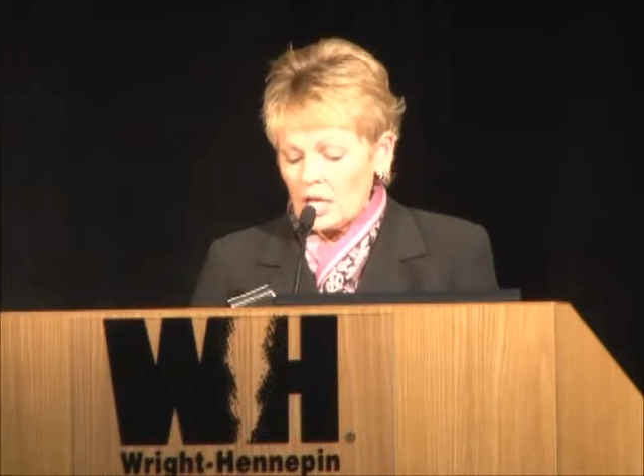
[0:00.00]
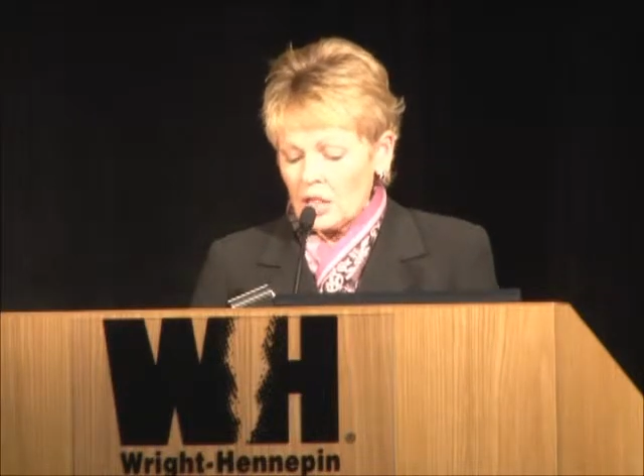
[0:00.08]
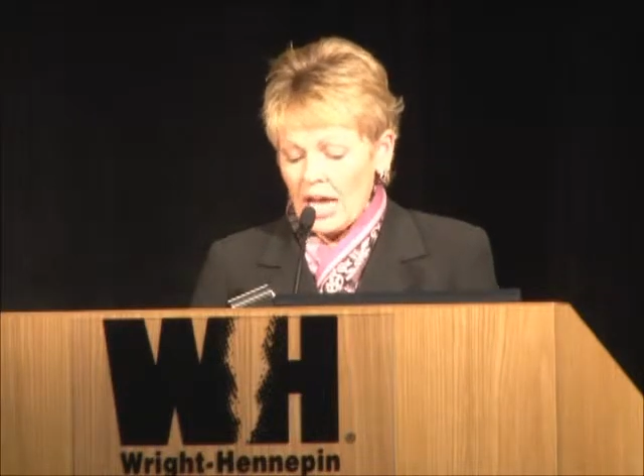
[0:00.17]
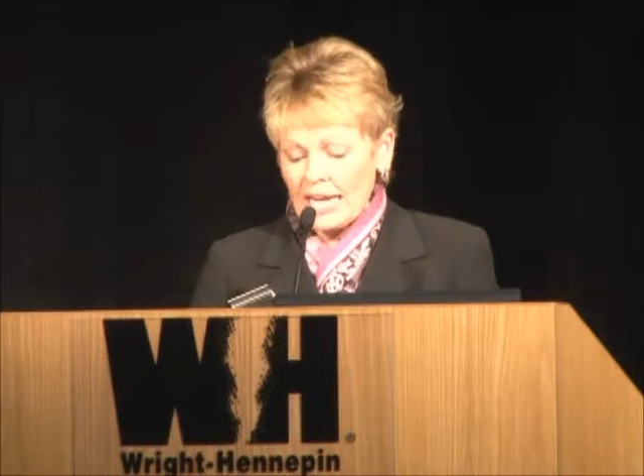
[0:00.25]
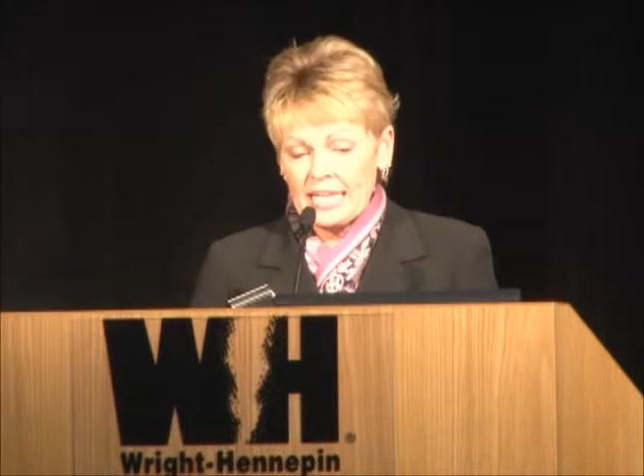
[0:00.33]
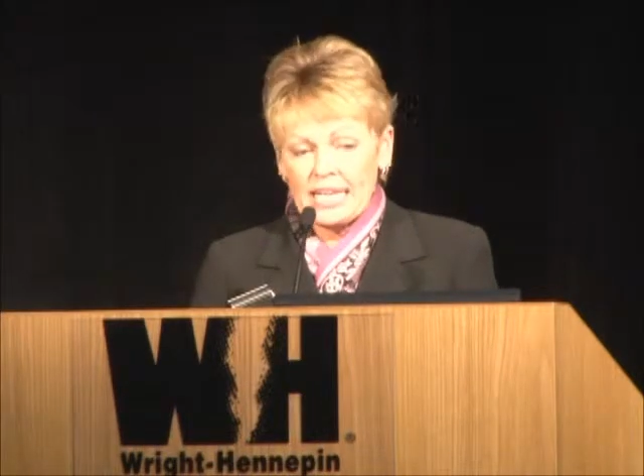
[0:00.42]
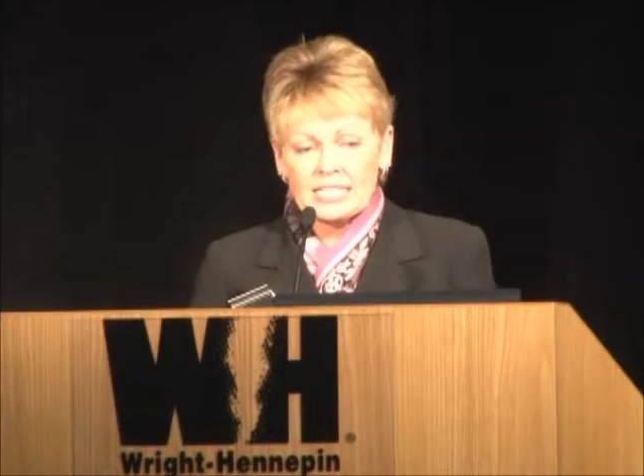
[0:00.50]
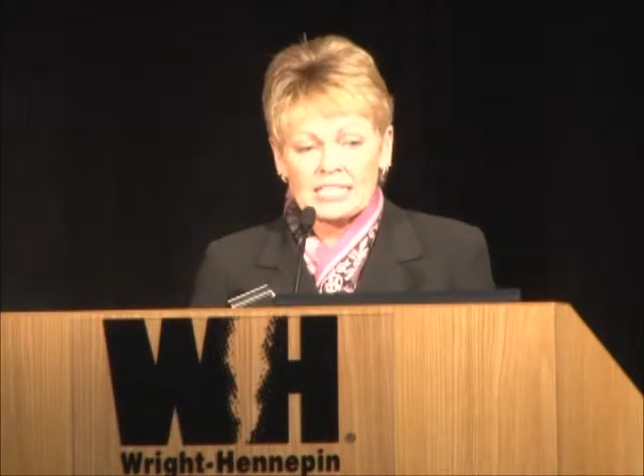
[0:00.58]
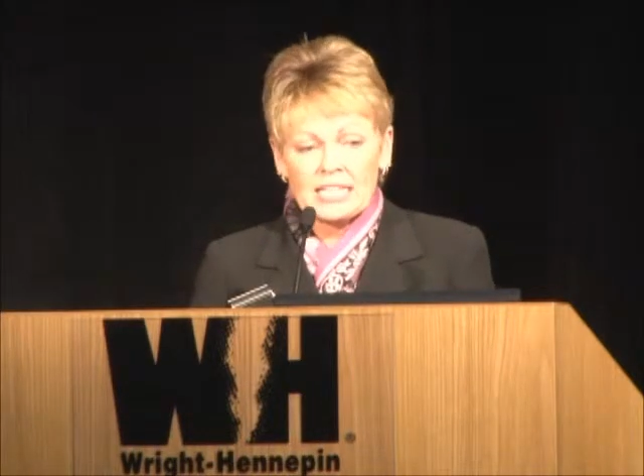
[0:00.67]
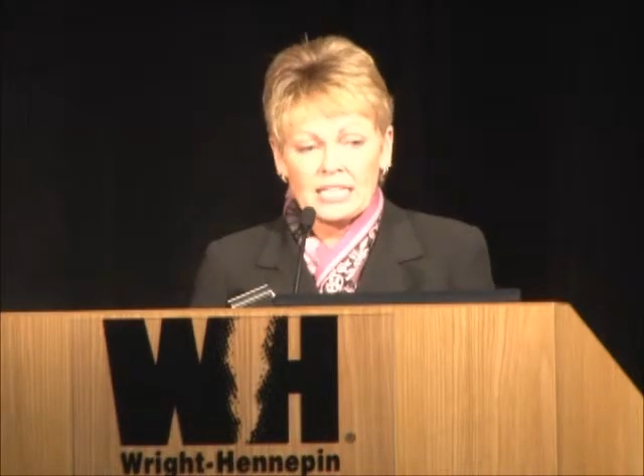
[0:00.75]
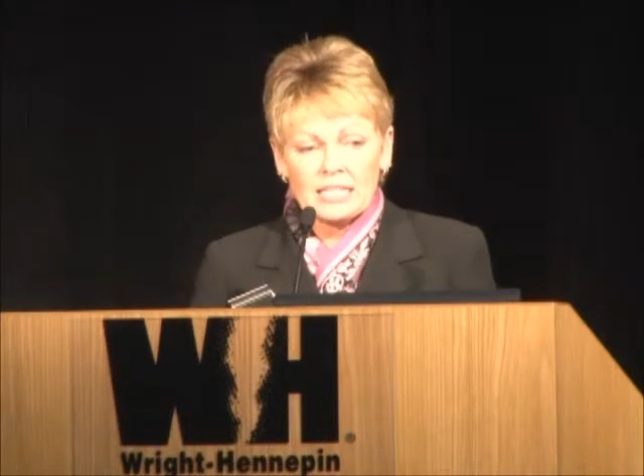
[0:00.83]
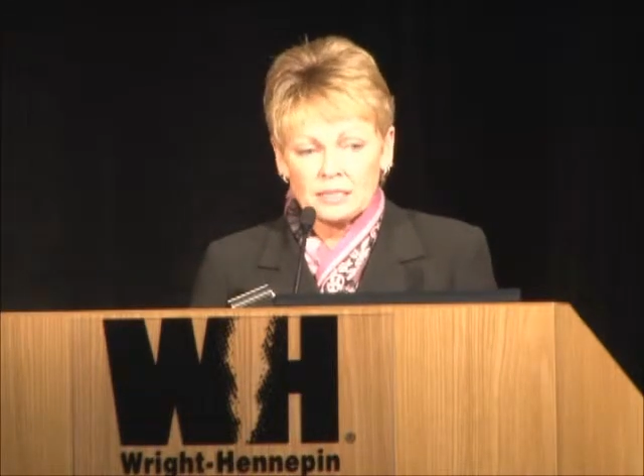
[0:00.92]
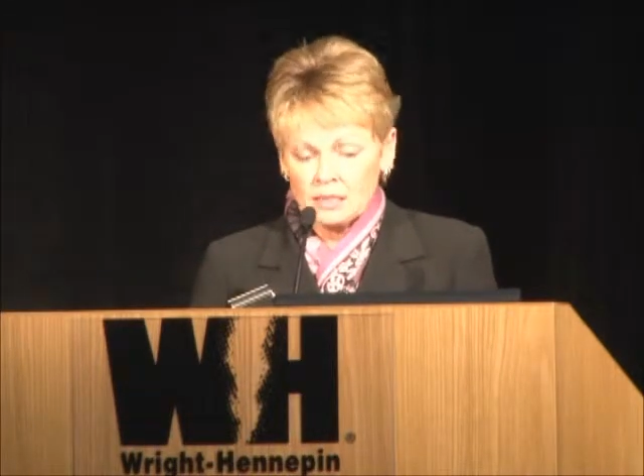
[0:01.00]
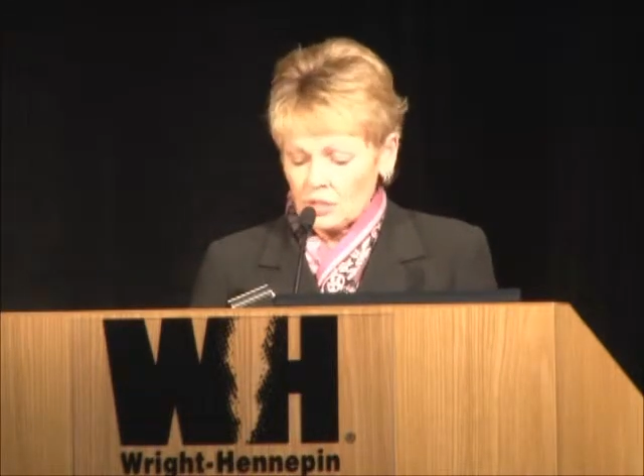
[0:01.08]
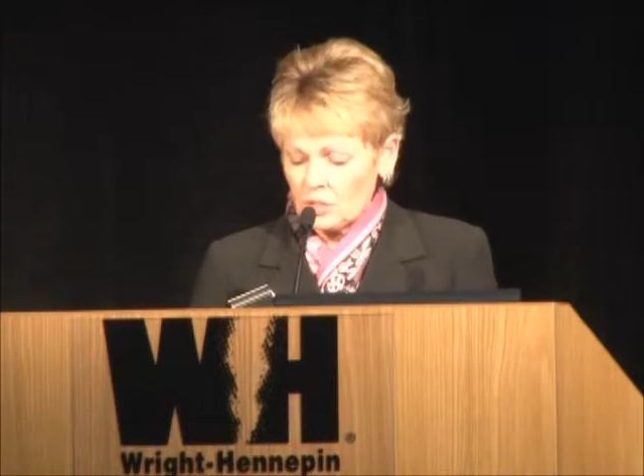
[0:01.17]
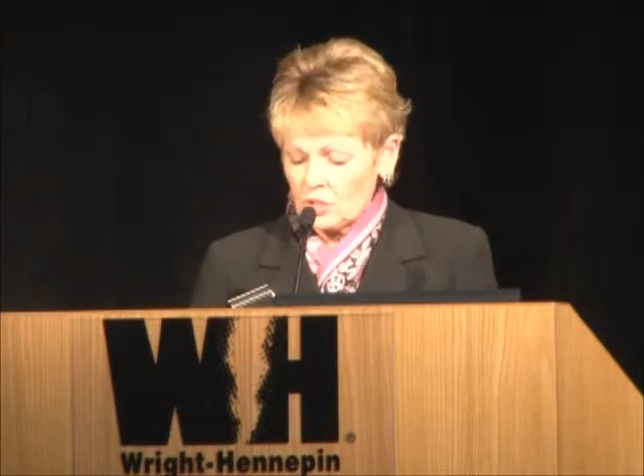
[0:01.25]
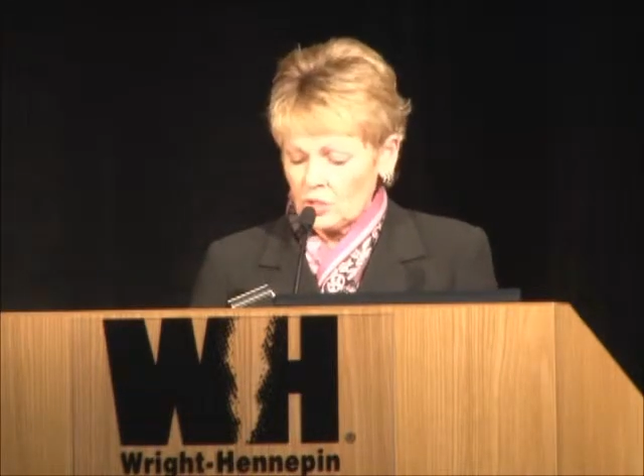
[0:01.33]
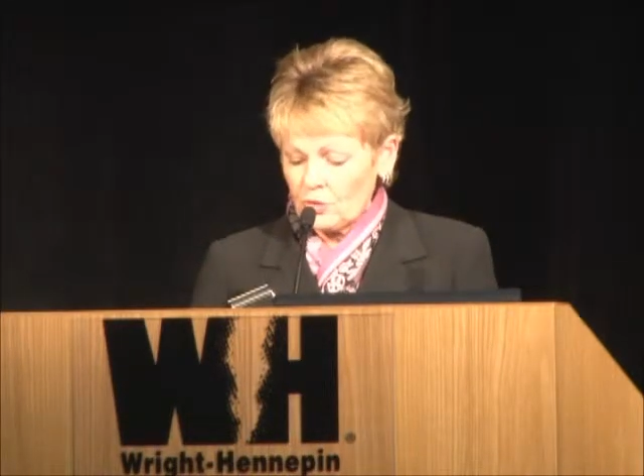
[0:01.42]
Line 18,
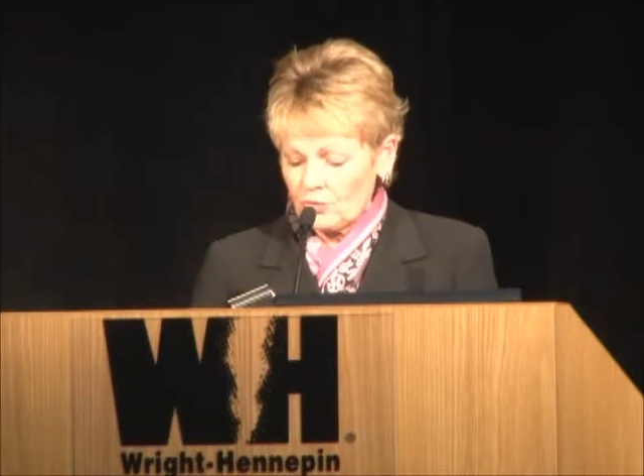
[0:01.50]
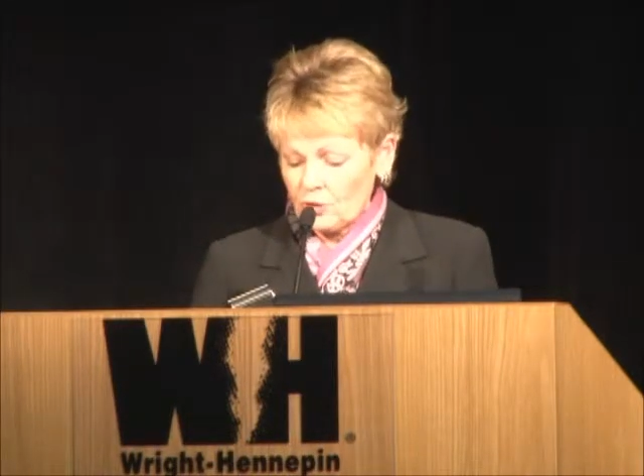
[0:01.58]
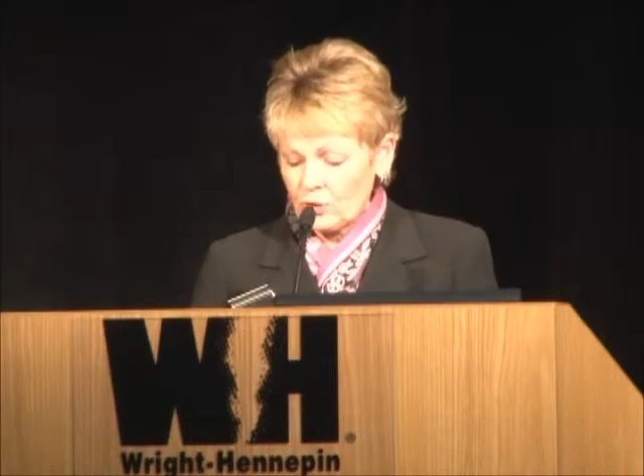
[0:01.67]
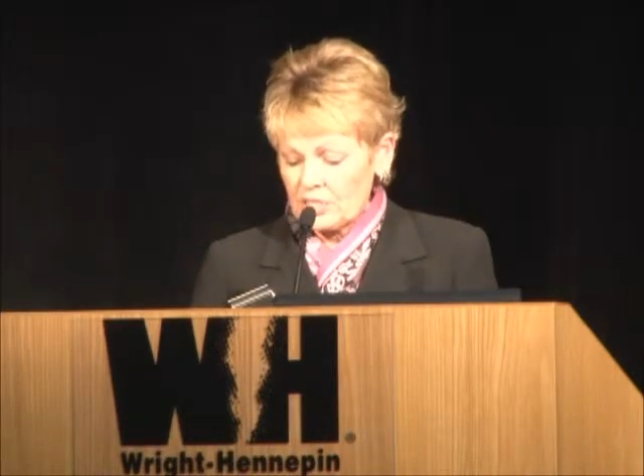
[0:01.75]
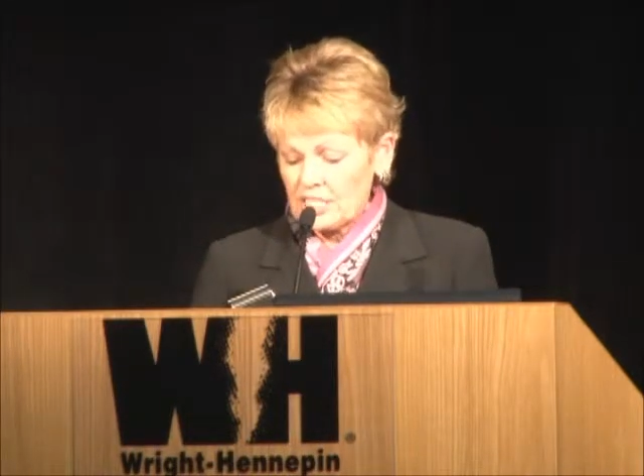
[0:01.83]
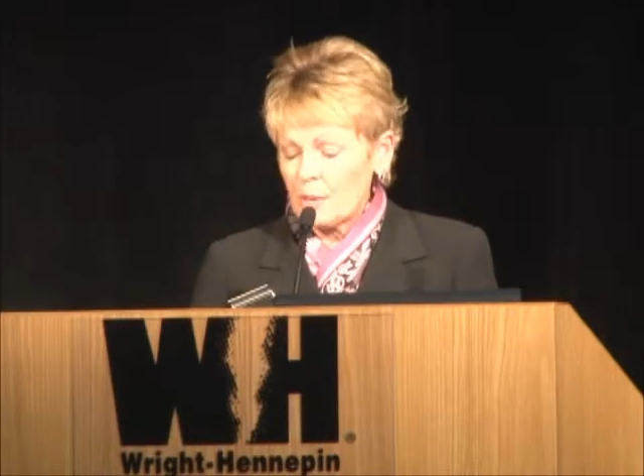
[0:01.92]
deferred